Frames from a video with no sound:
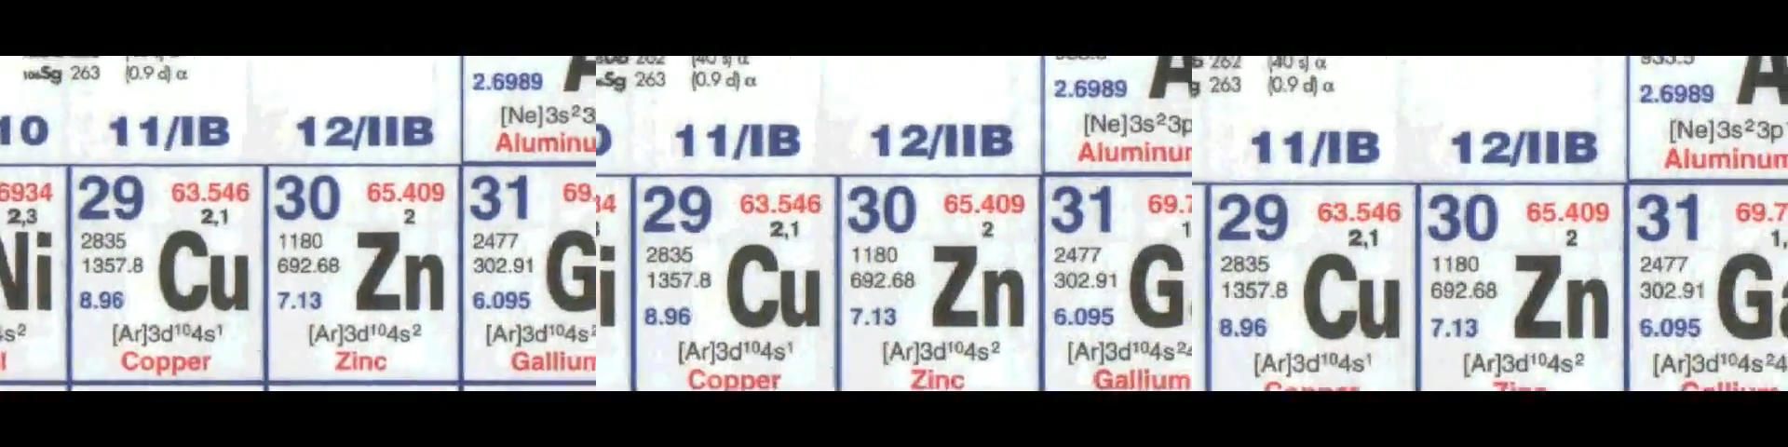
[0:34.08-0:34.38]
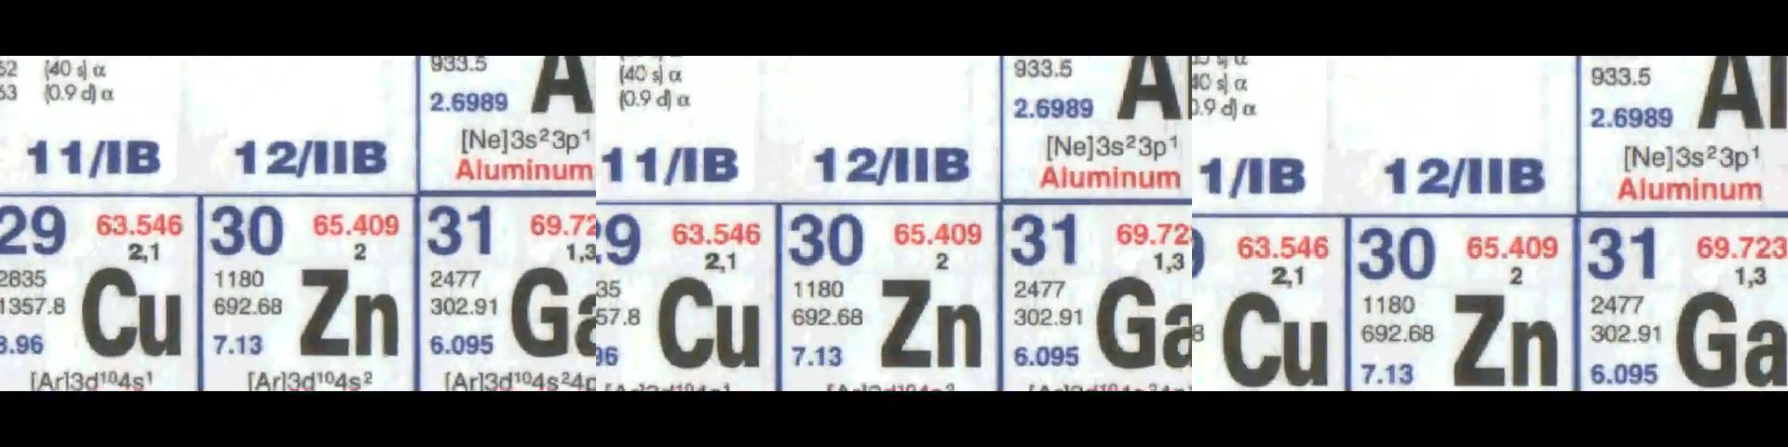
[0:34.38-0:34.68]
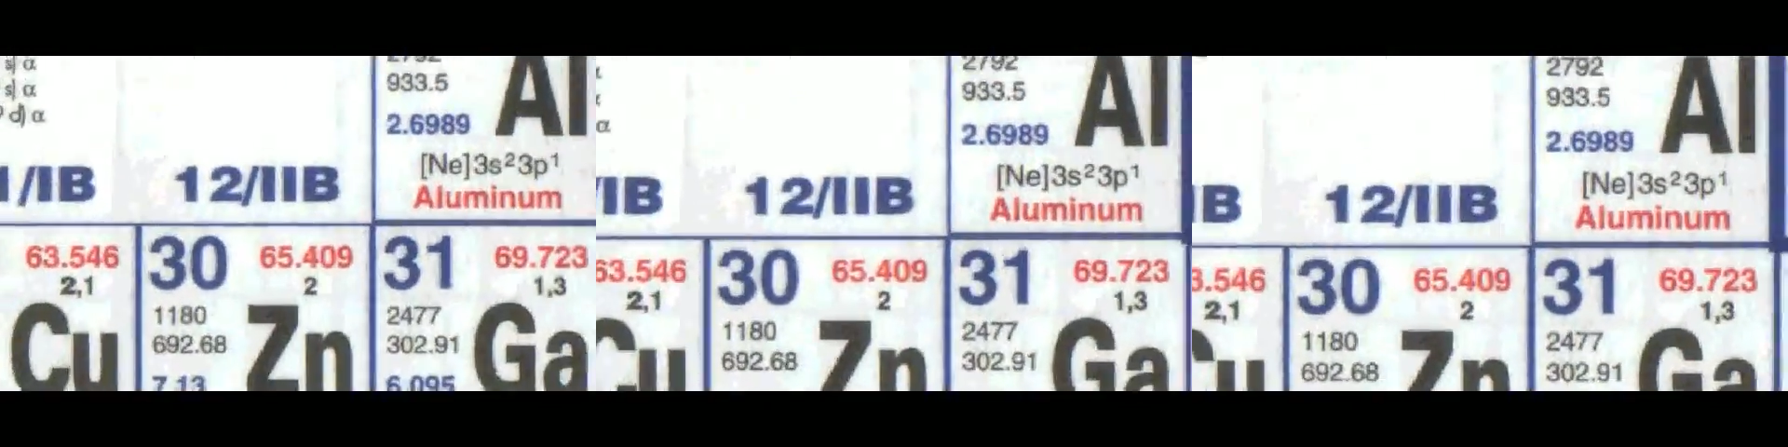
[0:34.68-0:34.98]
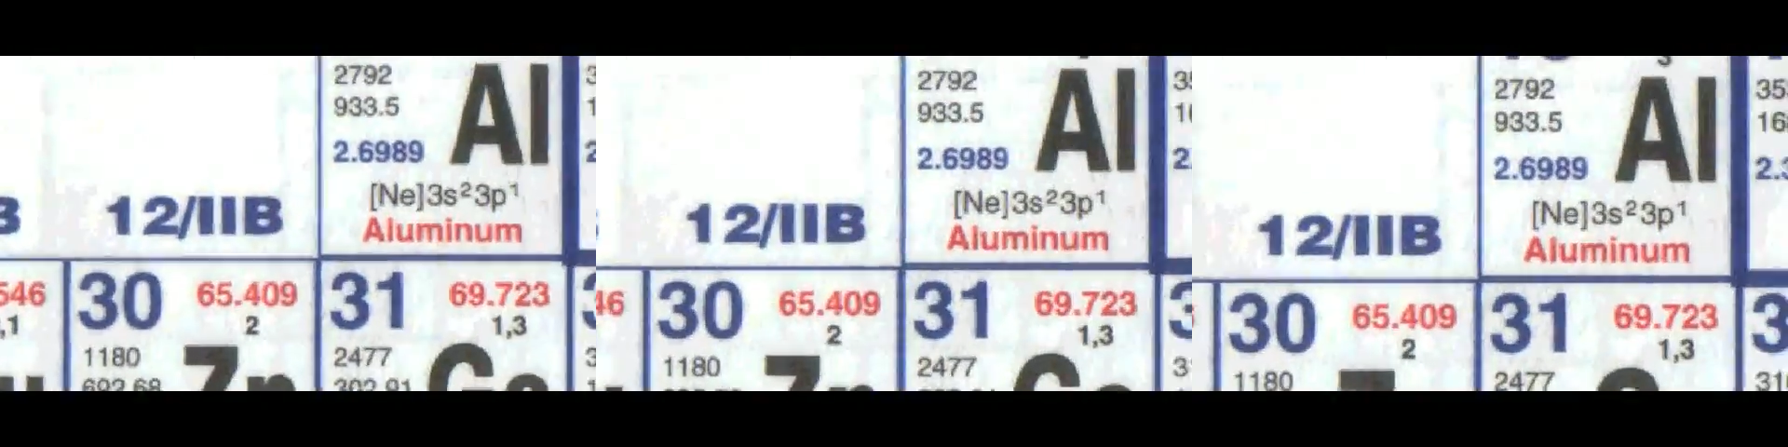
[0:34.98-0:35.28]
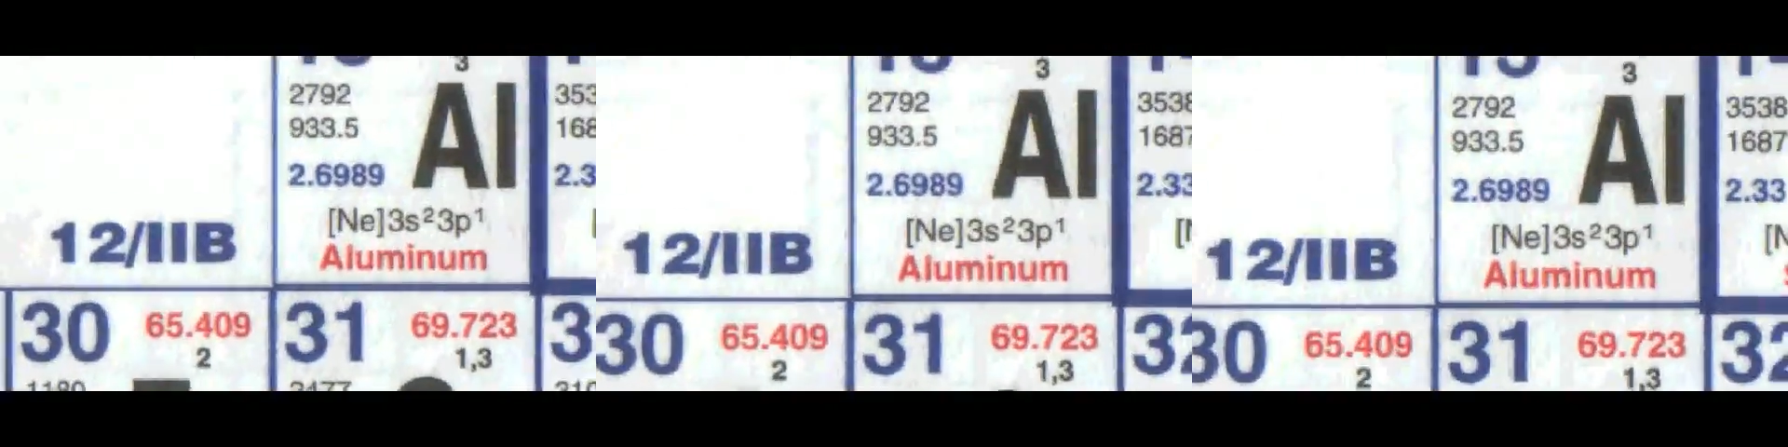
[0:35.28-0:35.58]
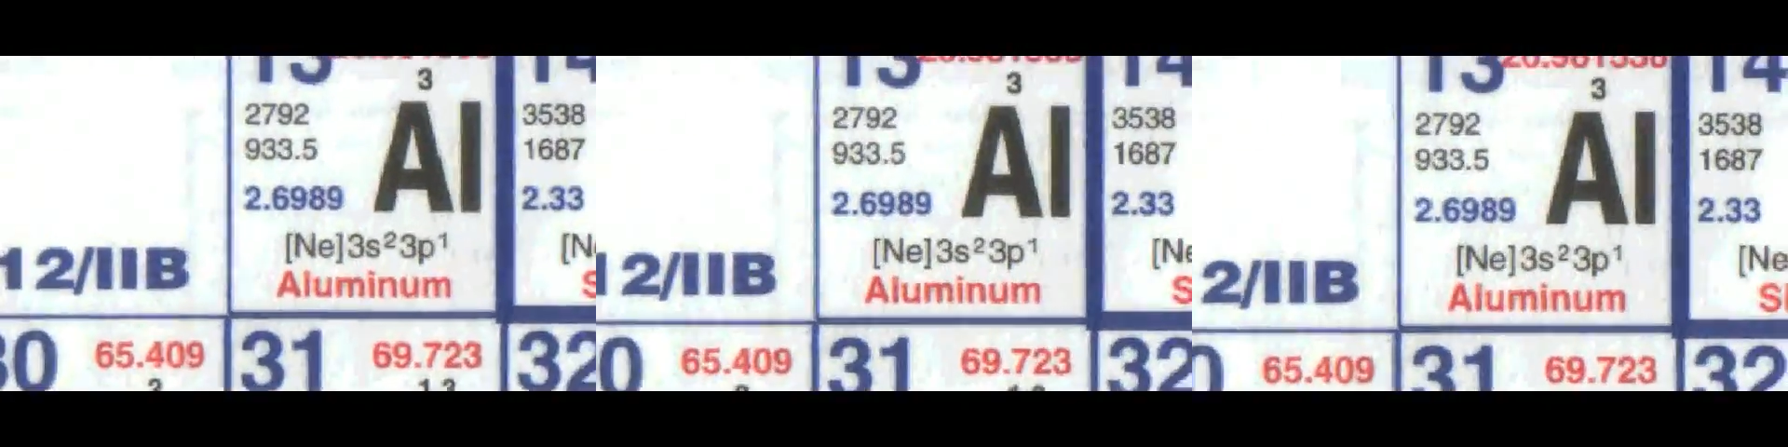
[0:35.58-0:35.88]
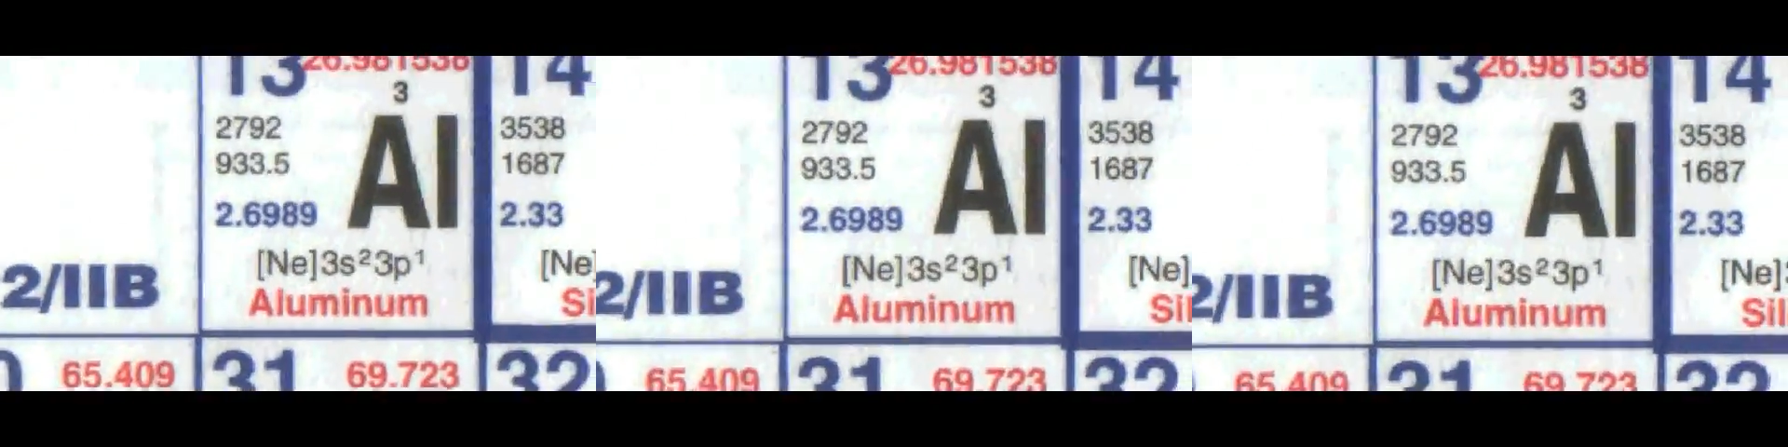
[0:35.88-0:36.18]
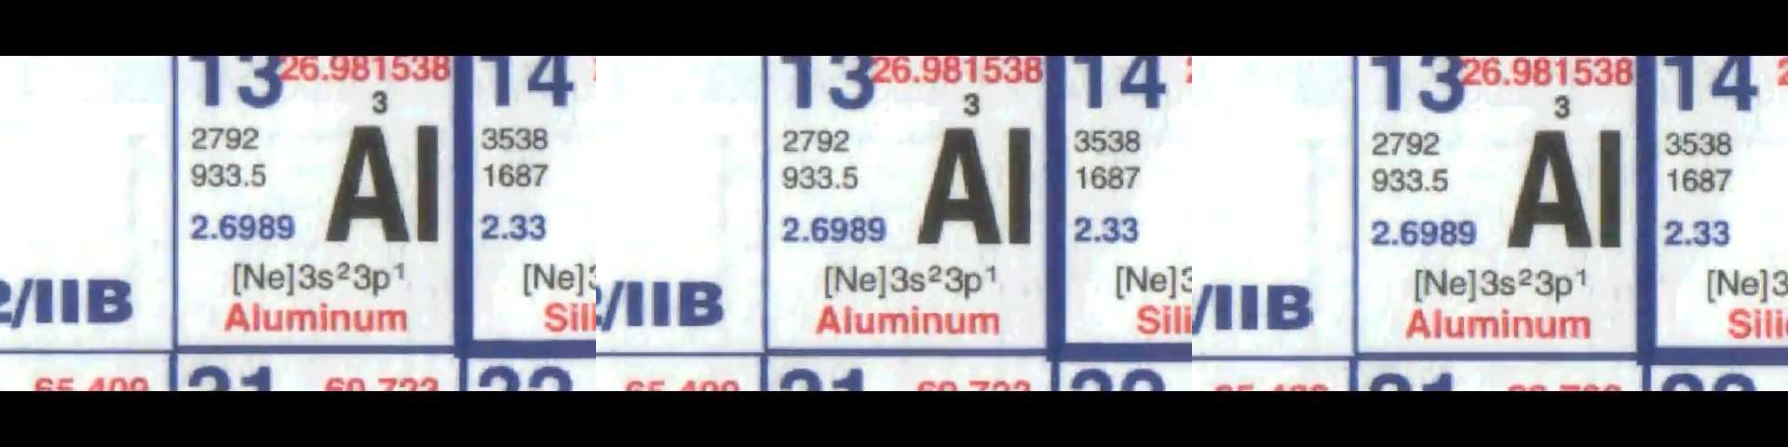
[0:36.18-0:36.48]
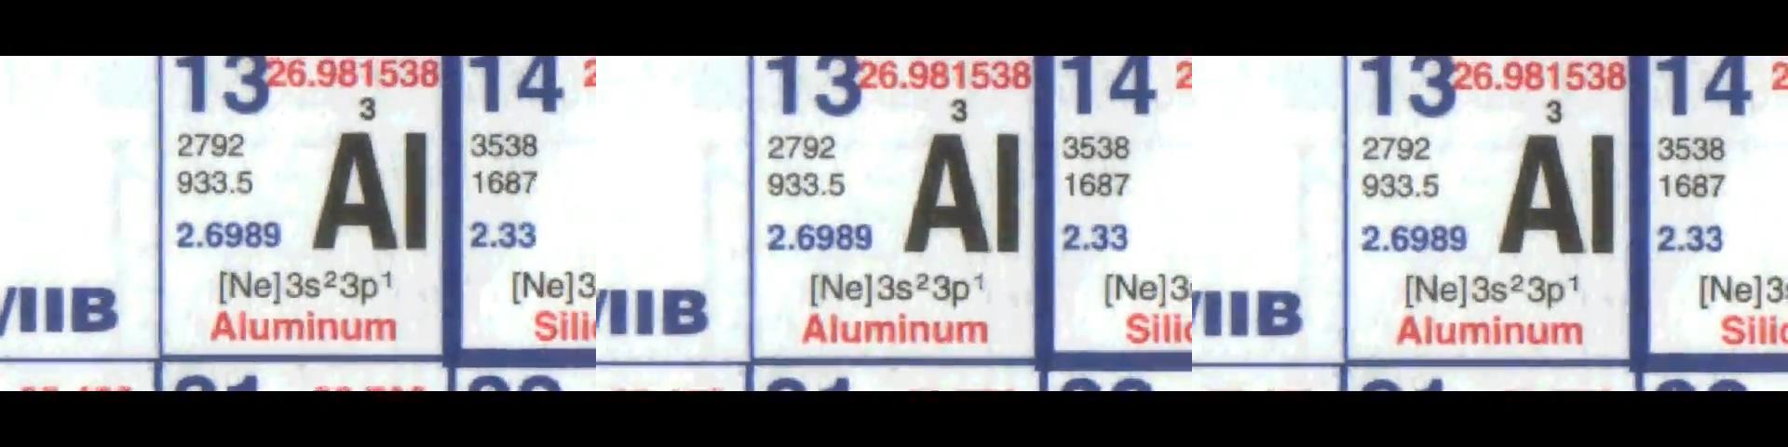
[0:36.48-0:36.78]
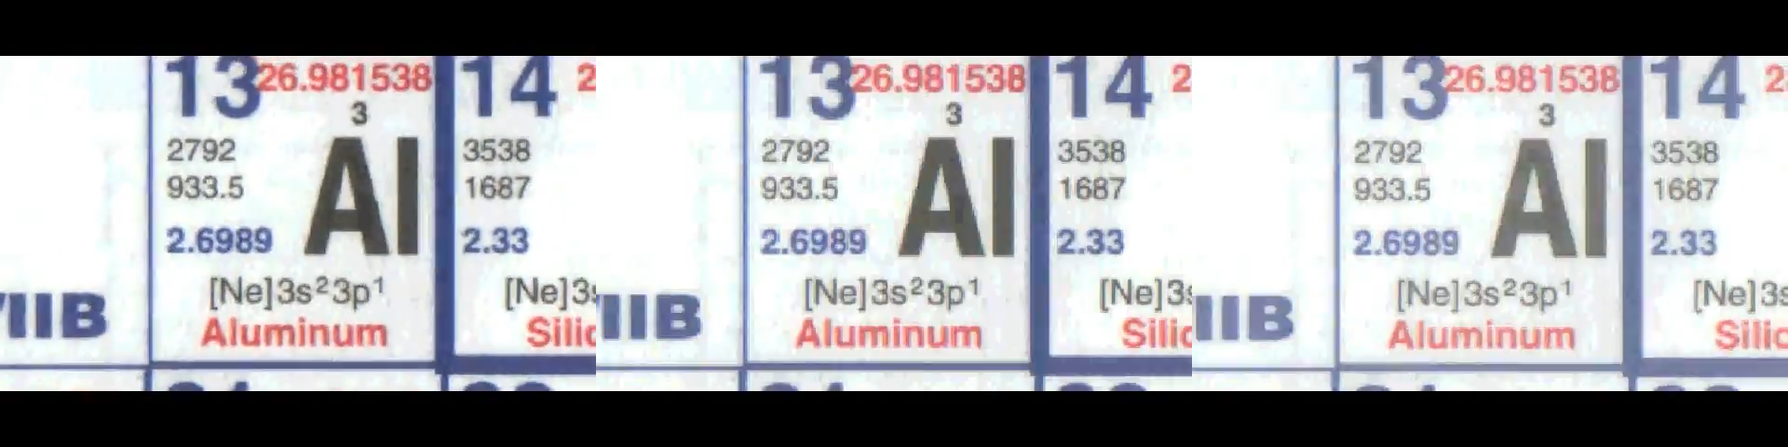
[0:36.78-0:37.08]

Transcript: No face is visible, so there are no lips to read.